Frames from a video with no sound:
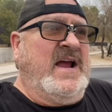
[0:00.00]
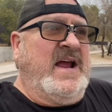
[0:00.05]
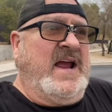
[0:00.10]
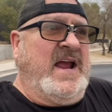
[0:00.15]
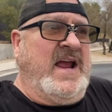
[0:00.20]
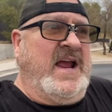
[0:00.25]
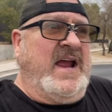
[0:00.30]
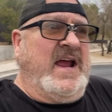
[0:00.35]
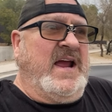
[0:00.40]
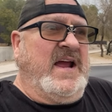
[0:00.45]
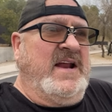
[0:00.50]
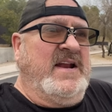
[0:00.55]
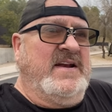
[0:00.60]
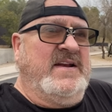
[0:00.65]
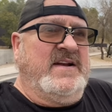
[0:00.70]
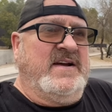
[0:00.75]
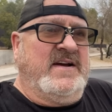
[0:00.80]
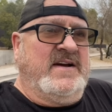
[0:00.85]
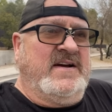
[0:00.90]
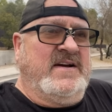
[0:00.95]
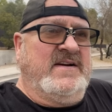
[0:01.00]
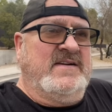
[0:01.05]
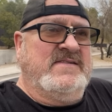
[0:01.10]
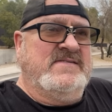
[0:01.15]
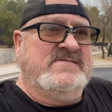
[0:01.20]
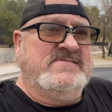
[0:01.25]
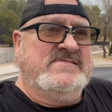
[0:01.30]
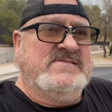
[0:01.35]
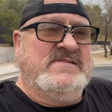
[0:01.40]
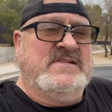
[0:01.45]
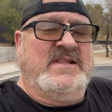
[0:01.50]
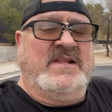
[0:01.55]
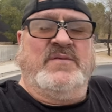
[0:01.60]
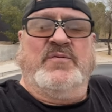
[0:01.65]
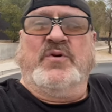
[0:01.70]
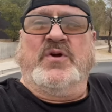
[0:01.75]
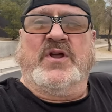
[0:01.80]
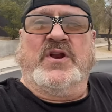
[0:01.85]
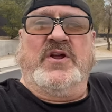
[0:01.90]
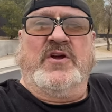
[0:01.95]
And uh, then
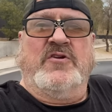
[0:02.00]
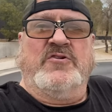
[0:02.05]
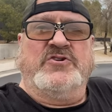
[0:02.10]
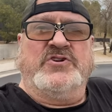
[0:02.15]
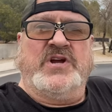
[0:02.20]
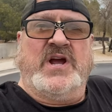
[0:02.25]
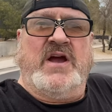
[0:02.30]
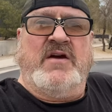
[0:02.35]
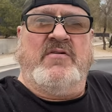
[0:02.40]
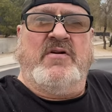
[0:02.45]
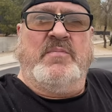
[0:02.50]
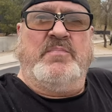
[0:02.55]
we're going to go shower